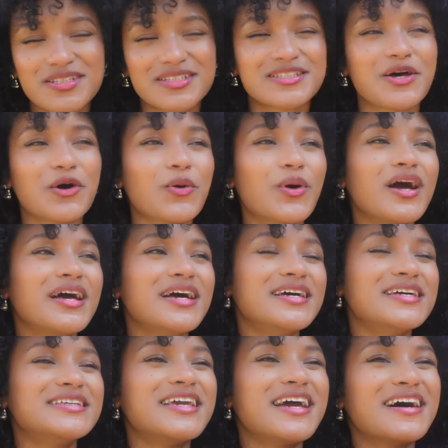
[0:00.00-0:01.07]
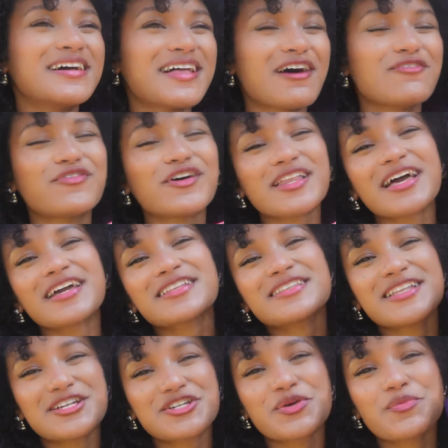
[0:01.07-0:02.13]
And so yeah, I felt like
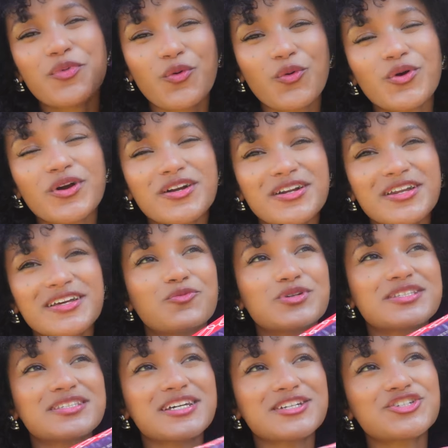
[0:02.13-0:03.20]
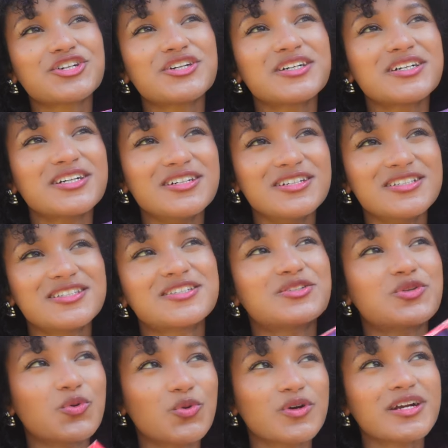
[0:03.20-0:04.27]
Legendborn was such a good
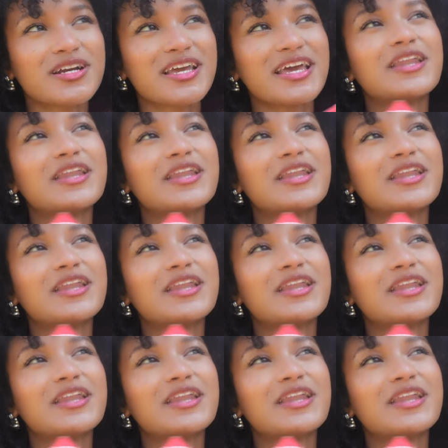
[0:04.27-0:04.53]
story,